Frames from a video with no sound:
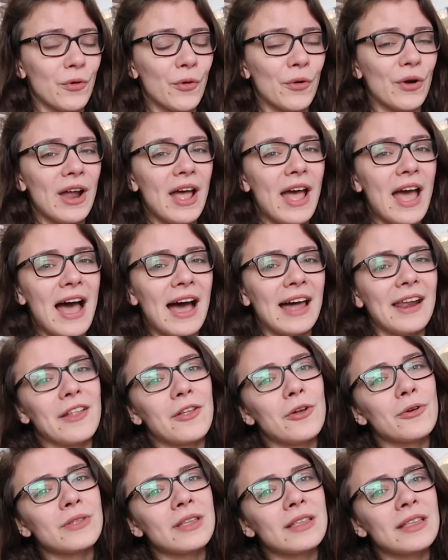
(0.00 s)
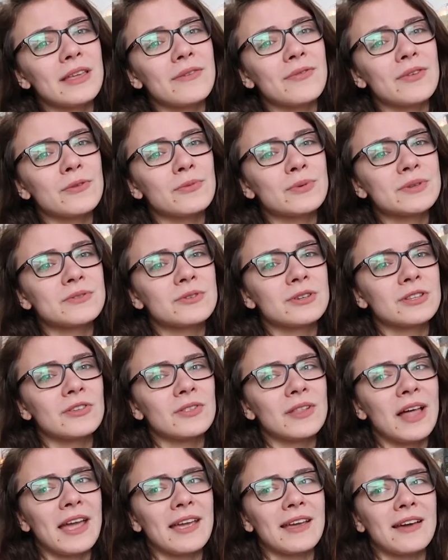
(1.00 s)
for. And I know that if it was
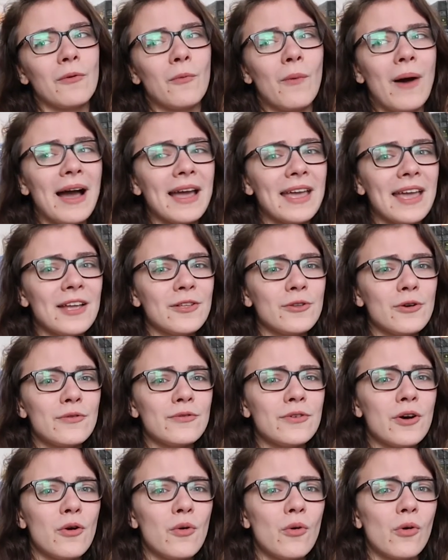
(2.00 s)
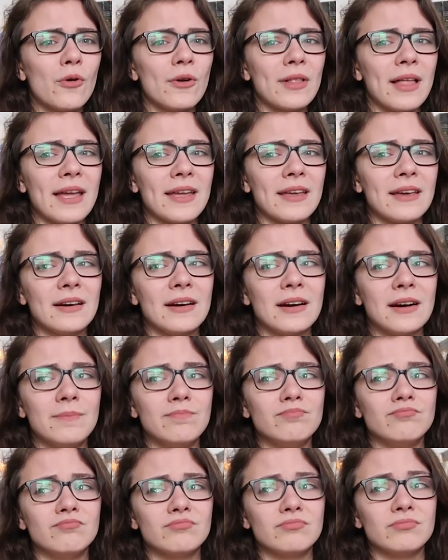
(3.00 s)
written like a YA novel or like a
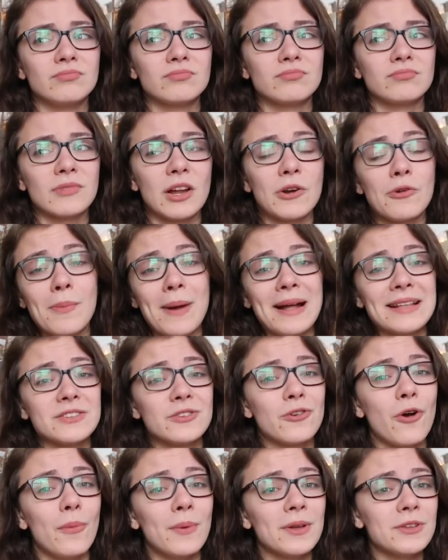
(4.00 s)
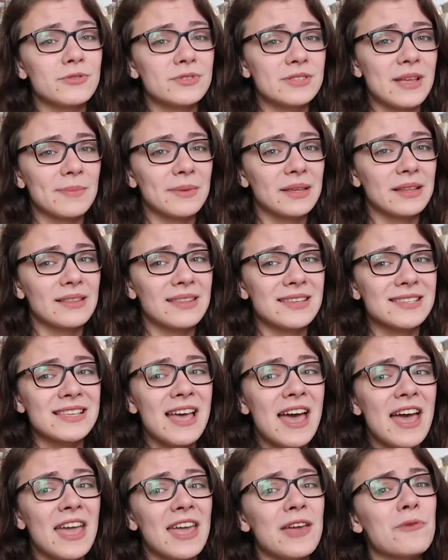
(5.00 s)
romantic comedy or something like this,
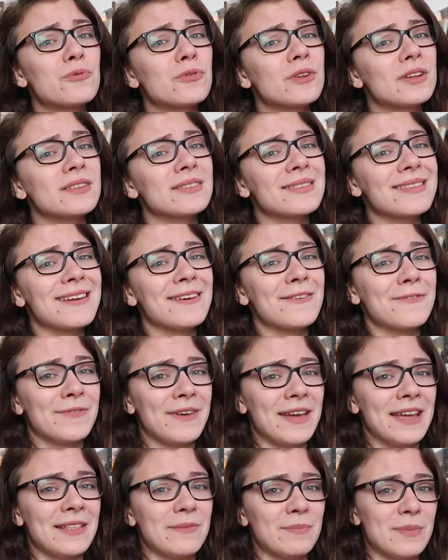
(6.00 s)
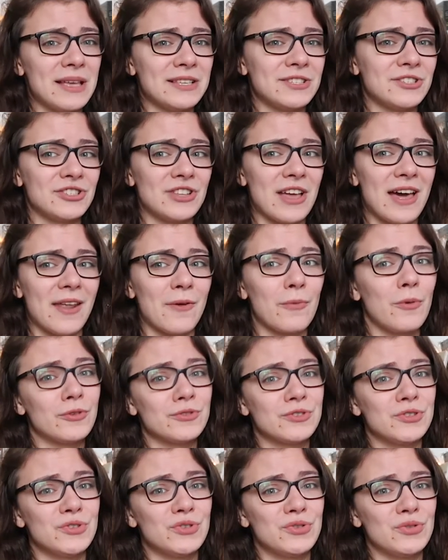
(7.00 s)
it wouldn't convey the message that I
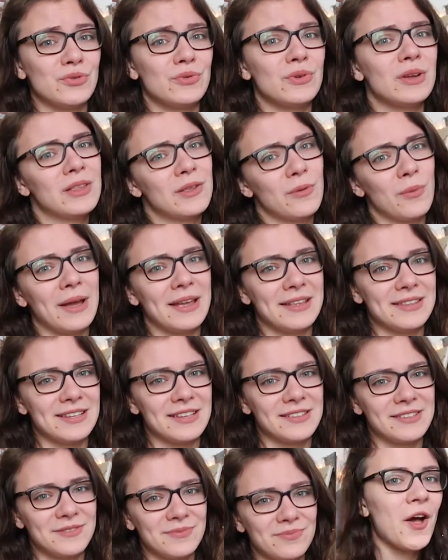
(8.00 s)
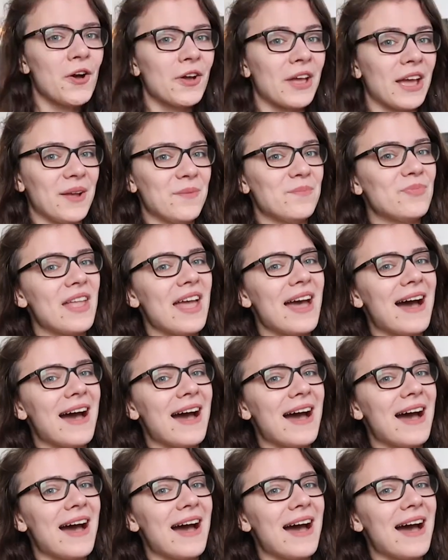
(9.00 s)
wanted to in the way it did. Okay,